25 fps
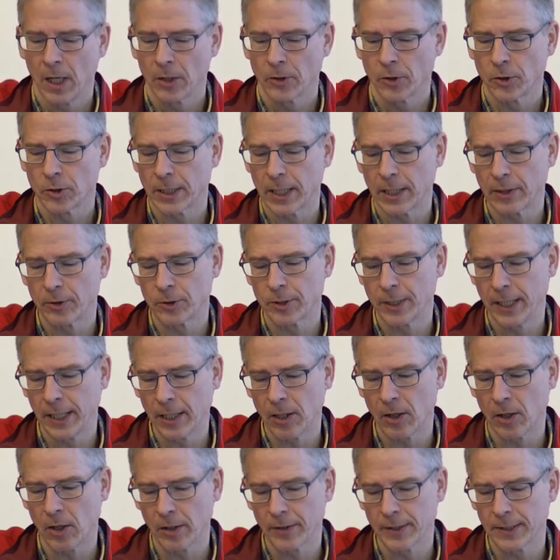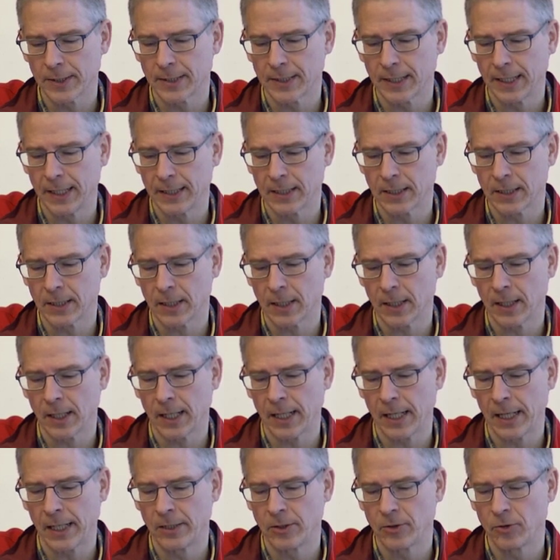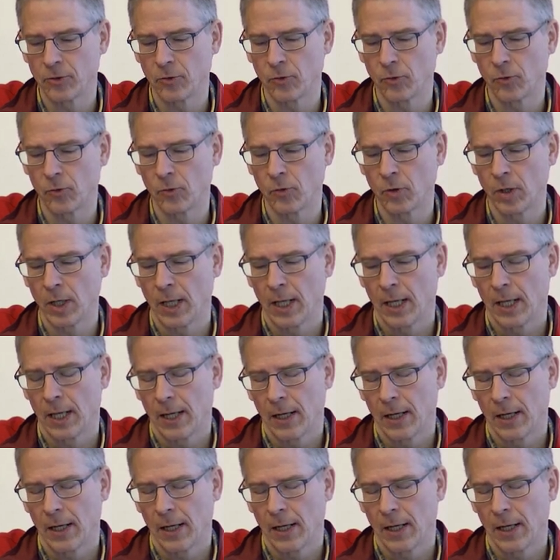to try to take all this data and do